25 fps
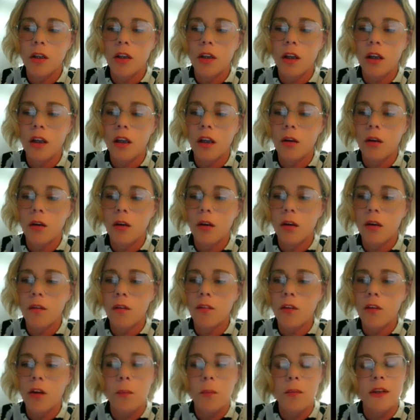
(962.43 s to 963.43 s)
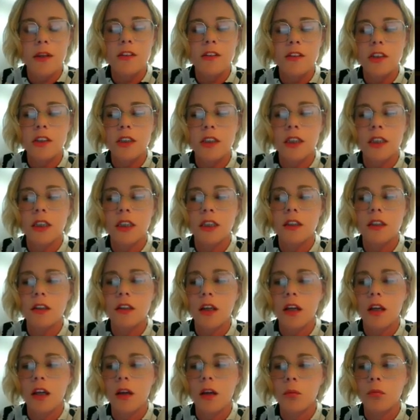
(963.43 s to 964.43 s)
going to stop there, Jenny,
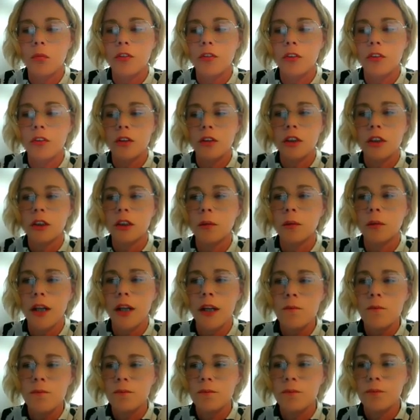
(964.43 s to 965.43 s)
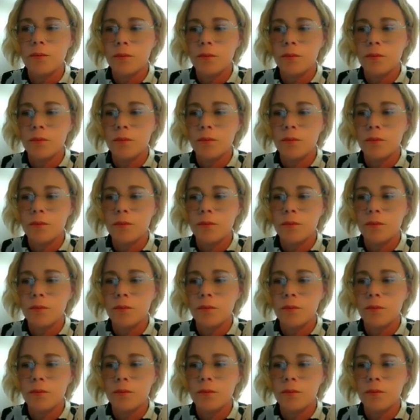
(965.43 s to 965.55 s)
for Q&A.